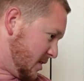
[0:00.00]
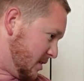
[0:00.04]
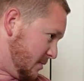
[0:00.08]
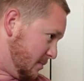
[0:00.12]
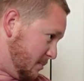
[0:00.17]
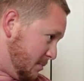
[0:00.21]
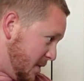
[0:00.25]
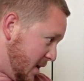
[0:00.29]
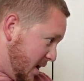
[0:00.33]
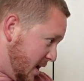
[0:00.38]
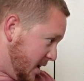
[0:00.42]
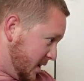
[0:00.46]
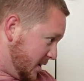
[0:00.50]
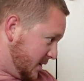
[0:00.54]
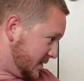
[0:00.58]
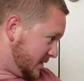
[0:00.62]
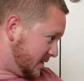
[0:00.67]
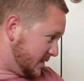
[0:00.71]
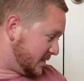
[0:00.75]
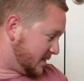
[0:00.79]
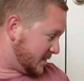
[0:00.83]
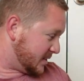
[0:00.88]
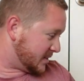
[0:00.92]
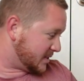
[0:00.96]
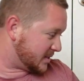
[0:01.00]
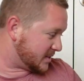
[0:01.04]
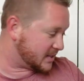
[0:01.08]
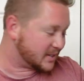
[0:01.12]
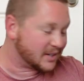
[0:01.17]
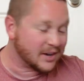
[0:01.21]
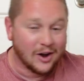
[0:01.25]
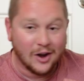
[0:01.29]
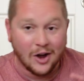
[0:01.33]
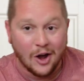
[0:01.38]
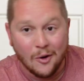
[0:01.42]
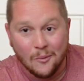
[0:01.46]
but
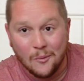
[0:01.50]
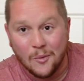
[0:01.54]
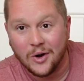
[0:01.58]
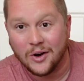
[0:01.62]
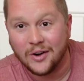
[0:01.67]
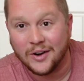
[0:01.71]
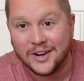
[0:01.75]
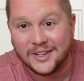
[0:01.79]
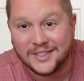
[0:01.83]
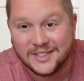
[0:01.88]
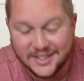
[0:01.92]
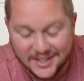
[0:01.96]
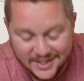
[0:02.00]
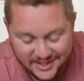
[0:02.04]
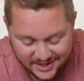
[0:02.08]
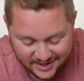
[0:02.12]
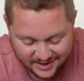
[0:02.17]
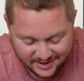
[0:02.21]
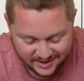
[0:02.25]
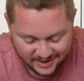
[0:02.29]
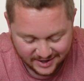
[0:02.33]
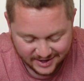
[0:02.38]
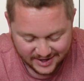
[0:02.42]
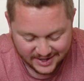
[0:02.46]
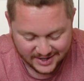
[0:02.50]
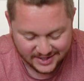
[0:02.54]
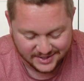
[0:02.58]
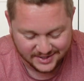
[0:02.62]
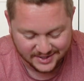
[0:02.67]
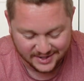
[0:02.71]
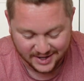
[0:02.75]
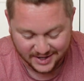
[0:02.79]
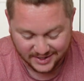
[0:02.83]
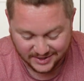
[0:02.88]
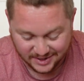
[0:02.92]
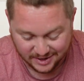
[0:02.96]
somewhere it's in here. So
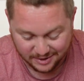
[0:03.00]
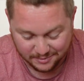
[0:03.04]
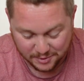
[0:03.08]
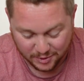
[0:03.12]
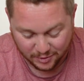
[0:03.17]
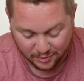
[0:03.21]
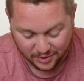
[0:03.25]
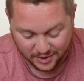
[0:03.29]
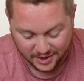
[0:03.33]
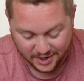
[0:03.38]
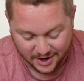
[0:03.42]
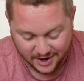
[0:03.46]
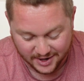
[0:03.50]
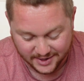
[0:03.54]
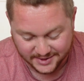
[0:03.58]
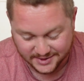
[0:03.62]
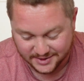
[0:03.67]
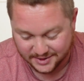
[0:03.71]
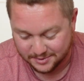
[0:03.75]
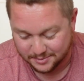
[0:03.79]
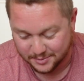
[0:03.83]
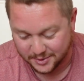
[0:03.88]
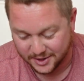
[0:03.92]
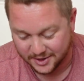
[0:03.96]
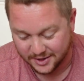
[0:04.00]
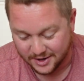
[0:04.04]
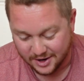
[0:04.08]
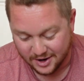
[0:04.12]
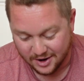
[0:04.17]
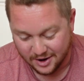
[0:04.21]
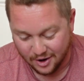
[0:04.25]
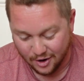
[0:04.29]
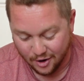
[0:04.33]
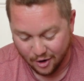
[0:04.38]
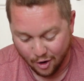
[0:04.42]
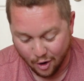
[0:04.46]
that's going to be really awesome. And
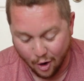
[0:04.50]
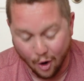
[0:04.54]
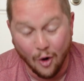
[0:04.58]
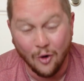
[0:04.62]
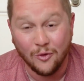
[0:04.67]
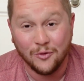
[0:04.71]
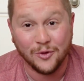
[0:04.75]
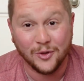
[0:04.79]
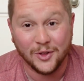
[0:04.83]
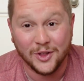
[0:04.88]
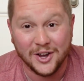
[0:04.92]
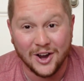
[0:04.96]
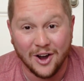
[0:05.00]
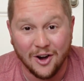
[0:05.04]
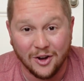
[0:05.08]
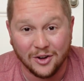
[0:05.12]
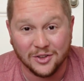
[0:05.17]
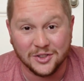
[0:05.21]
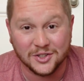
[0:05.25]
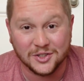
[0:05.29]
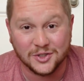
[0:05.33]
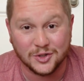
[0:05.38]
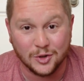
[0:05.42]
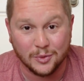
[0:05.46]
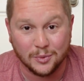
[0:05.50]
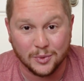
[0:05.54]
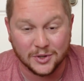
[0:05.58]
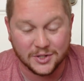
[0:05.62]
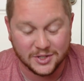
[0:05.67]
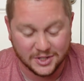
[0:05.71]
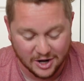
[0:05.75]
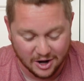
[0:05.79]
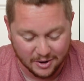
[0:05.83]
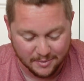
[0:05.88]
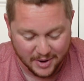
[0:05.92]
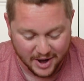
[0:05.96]
hopefully all the Supers
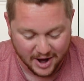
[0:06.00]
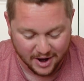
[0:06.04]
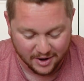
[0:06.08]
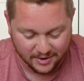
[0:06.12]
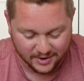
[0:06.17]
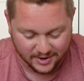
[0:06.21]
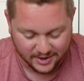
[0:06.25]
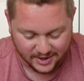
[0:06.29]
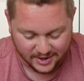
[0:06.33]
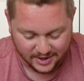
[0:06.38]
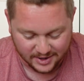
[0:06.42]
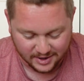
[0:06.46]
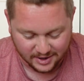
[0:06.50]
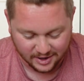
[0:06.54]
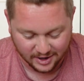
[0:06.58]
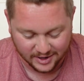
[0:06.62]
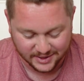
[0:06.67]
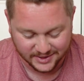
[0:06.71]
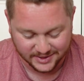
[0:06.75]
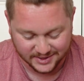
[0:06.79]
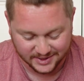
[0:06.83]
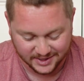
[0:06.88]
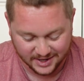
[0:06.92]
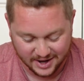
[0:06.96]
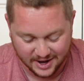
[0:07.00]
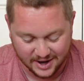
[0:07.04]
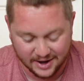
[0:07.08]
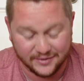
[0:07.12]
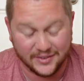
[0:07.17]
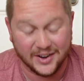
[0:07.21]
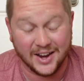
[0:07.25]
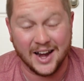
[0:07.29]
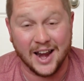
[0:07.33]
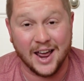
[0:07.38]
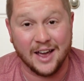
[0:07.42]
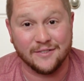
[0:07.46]
come out unscathed
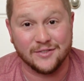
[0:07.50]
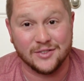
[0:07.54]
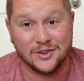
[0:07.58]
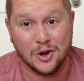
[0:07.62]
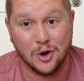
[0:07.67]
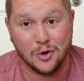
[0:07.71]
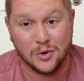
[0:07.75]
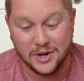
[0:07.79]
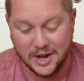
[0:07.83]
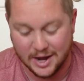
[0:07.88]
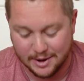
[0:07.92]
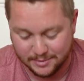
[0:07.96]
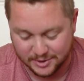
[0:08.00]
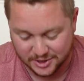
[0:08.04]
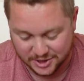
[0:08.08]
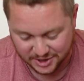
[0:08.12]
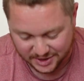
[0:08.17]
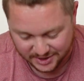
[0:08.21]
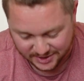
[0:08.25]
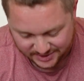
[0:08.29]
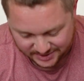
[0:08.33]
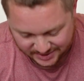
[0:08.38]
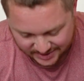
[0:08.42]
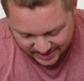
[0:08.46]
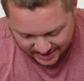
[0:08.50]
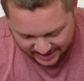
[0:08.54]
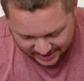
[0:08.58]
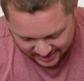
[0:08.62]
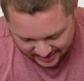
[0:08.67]
and have no damages.